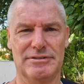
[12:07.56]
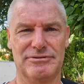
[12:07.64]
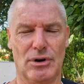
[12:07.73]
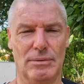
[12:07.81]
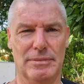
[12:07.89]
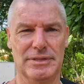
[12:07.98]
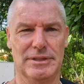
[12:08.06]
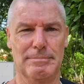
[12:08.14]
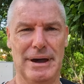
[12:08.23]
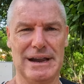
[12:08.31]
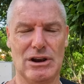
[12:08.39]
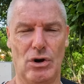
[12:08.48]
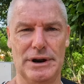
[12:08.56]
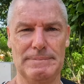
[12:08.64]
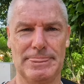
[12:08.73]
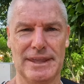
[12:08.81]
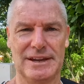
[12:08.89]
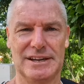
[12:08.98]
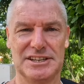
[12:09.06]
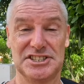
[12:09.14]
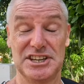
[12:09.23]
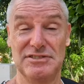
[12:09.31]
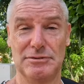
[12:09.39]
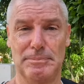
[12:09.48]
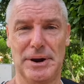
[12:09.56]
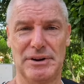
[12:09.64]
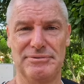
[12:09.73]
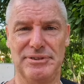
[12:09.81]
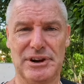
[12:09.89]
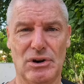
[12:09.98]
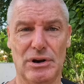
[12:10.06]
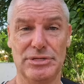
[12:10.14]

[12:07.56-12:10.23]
from the back line. Stephen Perifetta,